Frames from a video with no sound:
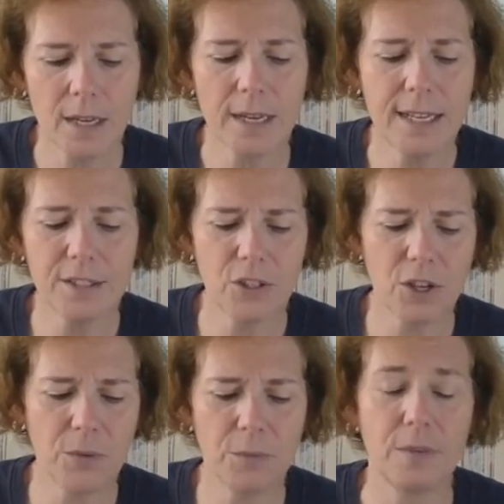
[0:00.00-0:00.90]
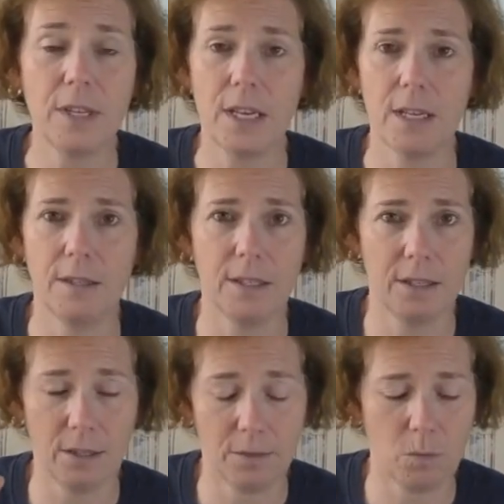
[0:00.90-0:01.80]
And so he
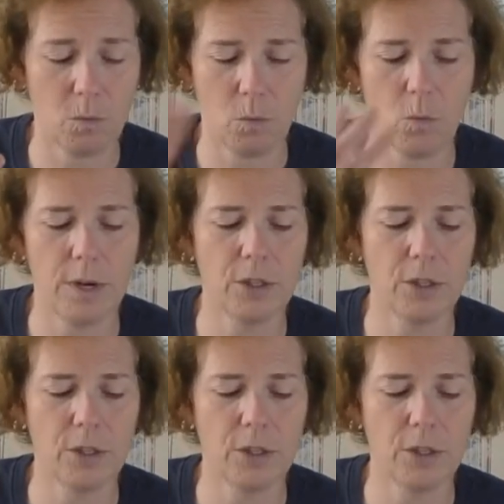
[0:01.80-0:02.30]
this is what